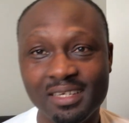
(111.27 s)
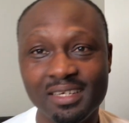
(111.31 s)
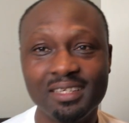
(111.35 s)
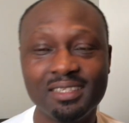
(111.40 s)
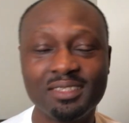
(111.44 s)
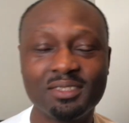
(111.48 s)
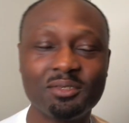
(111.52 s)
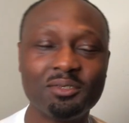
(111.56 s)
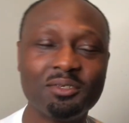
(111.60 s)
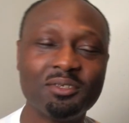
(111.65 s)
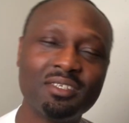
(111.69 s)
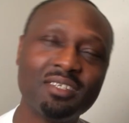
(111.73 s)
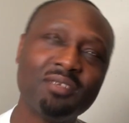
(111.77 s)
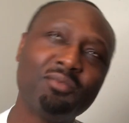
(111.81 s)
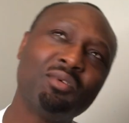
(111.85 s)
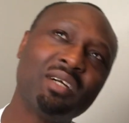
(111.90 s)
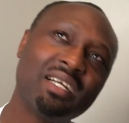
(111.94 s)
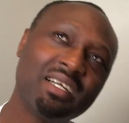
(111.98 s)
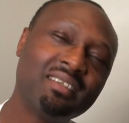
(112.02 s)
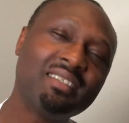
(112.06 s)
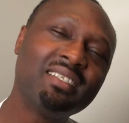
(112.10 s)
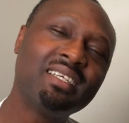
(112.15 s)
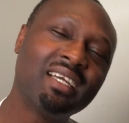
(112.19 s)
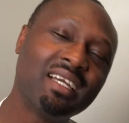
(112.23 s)
So,
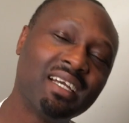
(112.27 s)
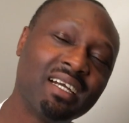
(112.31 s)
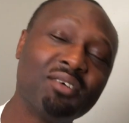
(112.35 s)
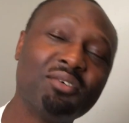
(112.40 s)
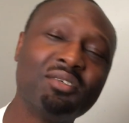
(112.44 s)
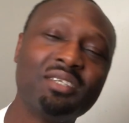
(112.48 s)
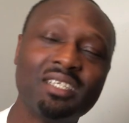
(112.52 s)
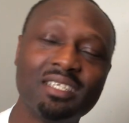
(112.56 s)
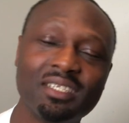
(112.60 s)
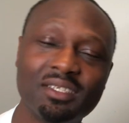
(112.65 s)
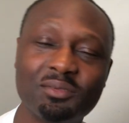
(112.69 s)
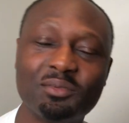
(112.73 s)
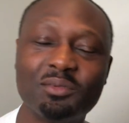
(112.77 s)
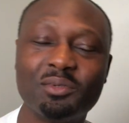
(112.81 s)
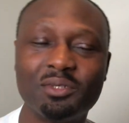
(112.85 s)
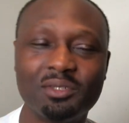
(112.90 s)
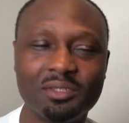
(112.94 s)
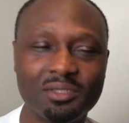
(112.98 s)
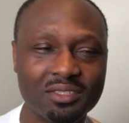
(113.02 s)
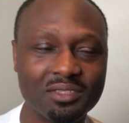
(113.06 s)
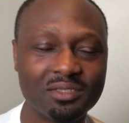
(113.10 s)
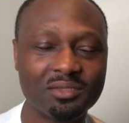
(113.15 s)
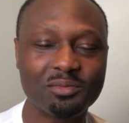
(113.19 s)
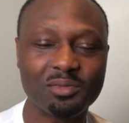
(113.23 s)
well, yeah, Oye
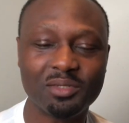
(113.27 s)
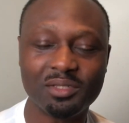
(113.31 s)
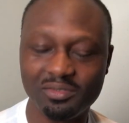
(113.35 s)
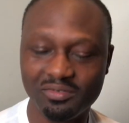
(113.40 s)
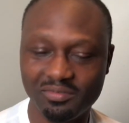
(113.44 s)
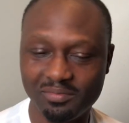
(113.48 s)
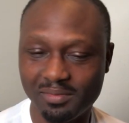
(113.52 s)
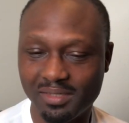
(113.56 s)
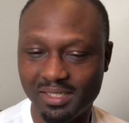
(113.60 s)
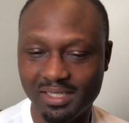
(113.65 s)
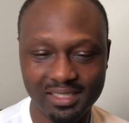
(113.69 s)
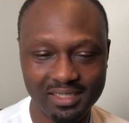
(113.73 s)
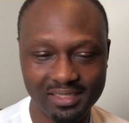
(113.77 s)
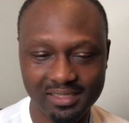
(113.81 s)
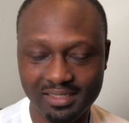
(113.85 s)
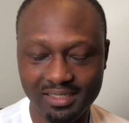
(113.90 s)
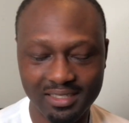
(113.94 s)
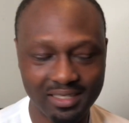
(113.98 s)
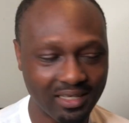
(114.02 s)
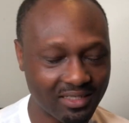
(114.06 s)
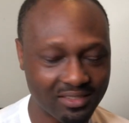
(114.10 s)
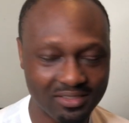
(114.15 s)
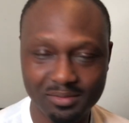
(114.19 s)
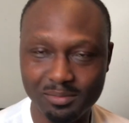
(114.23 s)
was one of my
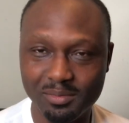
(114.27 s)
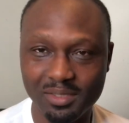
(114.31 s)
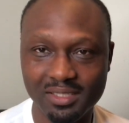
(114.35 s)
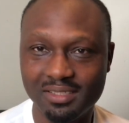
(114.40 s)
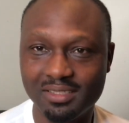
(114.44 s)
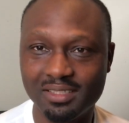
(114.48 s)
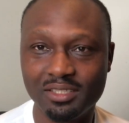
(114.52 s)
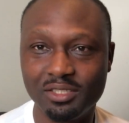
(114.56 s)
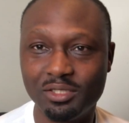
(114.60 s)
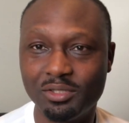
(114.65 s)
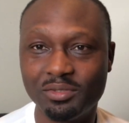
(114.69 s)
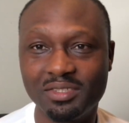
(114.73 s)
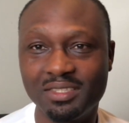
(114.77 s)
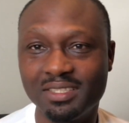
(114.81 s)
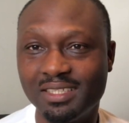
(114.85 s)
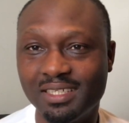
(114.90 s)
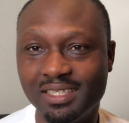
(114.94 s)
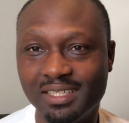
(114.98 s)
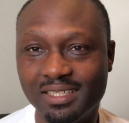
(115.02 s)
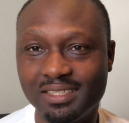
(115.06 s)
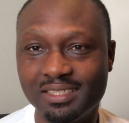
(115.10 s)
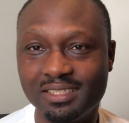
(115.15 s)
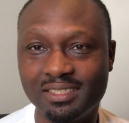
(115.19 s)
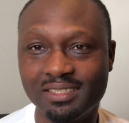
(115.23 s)
classmates in
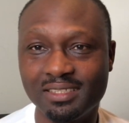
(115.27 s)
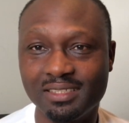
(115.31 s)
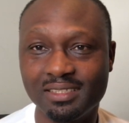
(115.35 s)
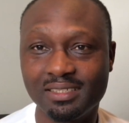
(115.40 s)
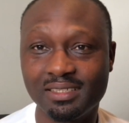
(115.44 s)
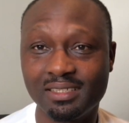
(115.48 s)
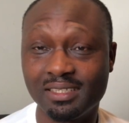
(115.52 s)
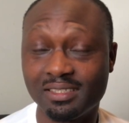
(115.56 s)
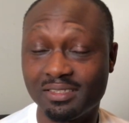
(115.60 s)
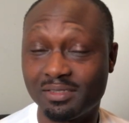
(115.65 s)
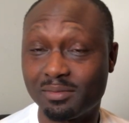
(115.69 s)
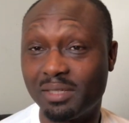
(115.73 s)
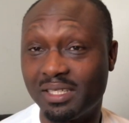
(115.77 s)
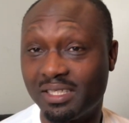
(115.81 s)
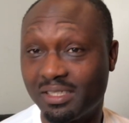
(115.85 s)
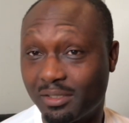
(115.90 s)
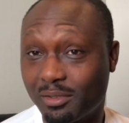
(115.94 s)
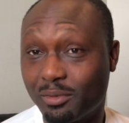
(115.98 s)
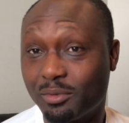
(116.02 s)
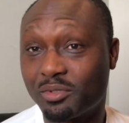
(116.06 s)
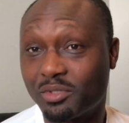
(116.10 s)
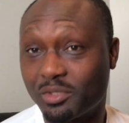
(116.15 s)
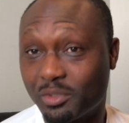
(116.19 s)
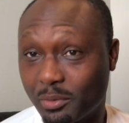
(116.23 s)
UCH, that's
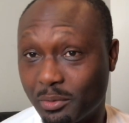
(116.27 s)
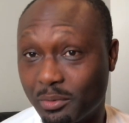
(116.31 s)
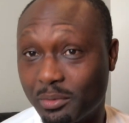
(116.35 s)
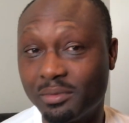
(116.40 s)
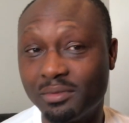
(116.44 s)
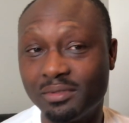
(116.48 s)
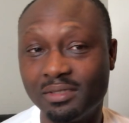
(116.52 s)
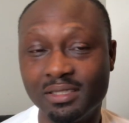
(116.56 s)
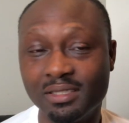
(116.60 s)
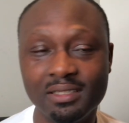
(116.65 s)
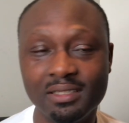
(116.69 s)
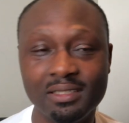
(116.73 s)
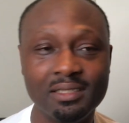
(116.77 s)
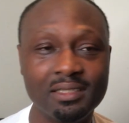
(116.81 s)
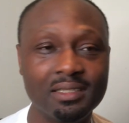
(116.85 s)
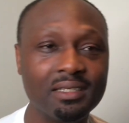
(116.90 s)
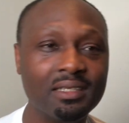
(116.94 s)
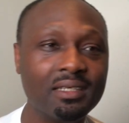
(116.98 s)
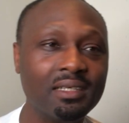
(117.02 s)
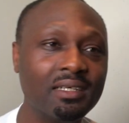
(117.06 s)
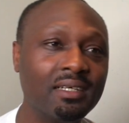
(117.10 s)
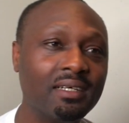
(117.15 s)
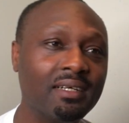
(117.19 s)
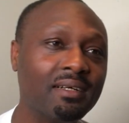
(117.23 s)
medical school,
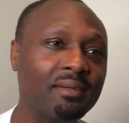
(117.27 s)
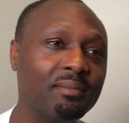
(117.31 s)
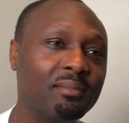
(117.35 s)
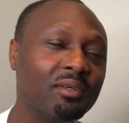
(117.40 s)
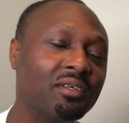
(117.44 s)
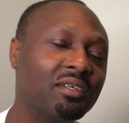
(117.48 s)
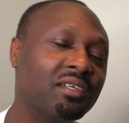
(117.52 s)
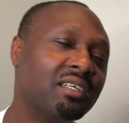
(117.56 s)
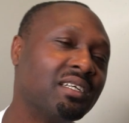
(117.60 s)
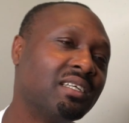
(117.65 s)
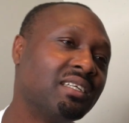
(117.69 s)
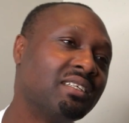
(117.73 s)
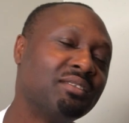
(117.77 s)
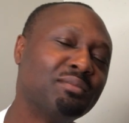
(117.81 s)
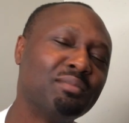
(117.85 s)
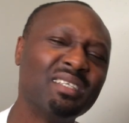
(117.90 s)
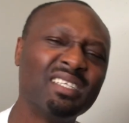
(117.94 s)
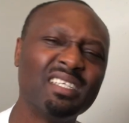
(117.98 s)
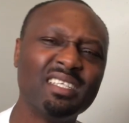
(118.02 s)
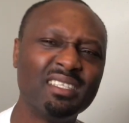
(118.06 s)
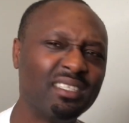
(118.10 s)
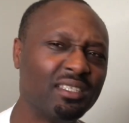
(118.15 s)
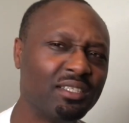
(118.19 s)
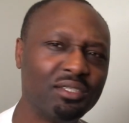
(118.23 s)
but he's been
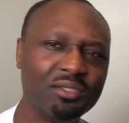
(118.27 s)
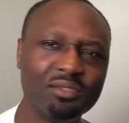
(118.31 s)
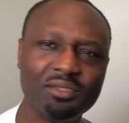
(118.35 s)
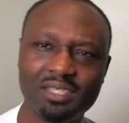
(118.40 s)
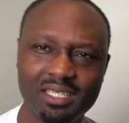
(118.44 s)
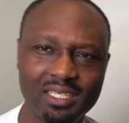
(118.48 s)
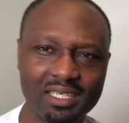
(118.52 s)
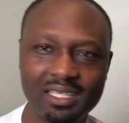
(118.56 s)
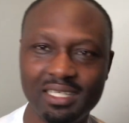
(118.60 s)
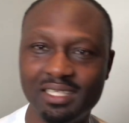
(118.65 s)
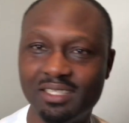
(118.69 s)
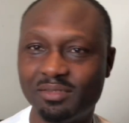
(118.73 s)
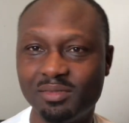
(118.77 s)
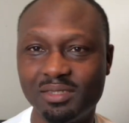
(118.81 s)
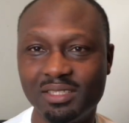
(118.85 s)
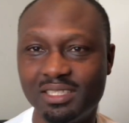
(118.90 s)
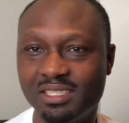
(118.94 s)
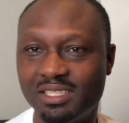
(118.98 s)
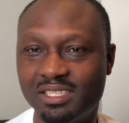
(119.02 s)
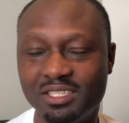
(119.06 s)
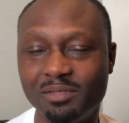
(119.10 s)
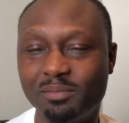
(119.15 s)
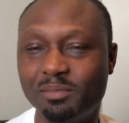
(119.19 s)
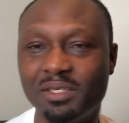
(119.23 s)
in the UK, he's been a
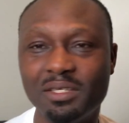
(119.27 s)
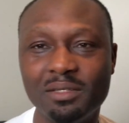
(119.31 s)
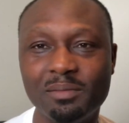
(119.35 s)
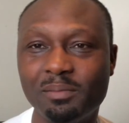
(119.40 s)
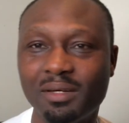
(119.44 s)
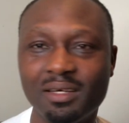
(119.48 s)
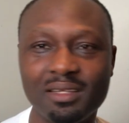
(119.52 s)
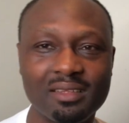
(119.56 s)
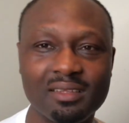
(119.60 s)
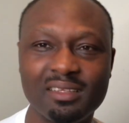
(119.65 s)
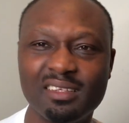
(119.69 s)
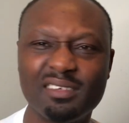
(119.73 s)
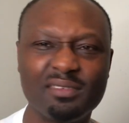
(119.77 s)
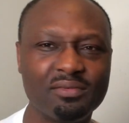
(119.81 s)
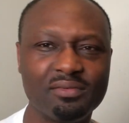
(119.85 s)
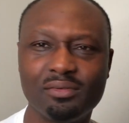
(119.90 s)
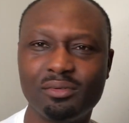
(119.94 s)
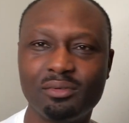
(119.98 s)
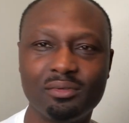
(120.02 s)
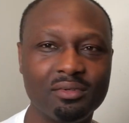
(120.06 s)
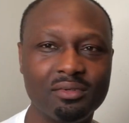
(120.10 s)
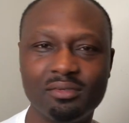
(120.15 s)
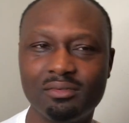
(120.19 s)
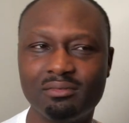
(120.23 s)
GP partner
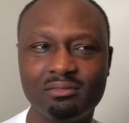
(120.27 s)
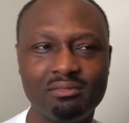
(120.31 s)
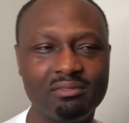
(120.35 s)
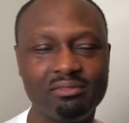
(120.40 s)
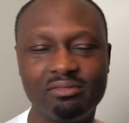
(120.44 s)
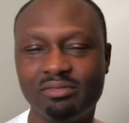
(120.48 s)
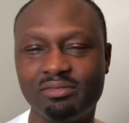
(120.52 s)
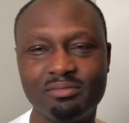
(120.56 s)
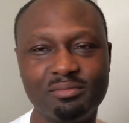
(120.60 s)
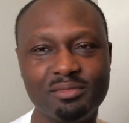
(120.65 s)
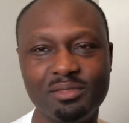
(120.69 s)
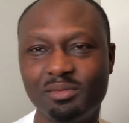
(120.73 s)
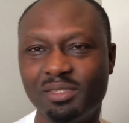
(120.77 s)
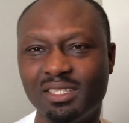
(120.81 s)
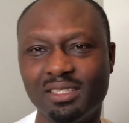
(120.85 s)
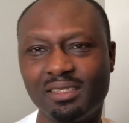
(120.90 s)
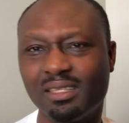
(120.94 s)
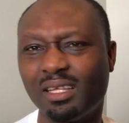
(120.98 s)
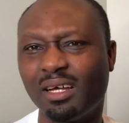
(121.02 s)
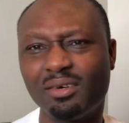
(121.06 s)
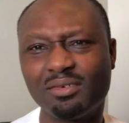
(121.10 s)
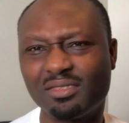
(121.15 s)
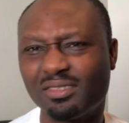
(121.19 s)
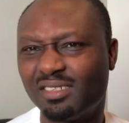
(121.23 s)
for maybe
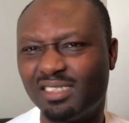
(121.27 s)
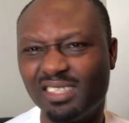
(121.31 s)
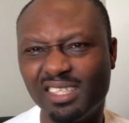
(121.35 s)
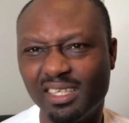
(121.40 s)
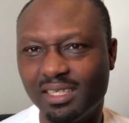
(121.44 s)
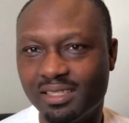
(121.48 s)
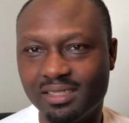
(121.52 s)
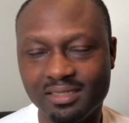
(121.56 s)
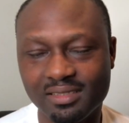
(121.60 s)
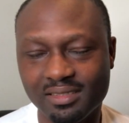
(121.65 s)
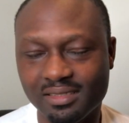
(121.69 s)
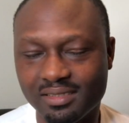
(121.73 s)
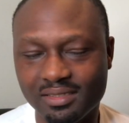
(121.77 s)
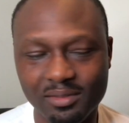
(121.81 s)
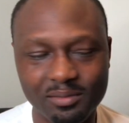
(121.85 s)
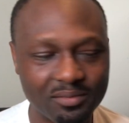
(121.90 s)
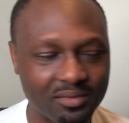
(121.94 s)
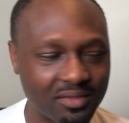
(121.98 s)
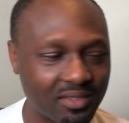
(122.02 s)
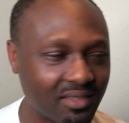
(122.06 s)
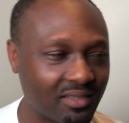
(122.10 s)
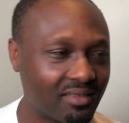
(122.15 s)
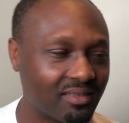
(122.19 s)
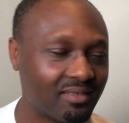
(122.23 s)
1,000 years or
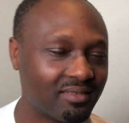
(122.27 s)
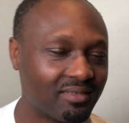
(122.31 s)
something,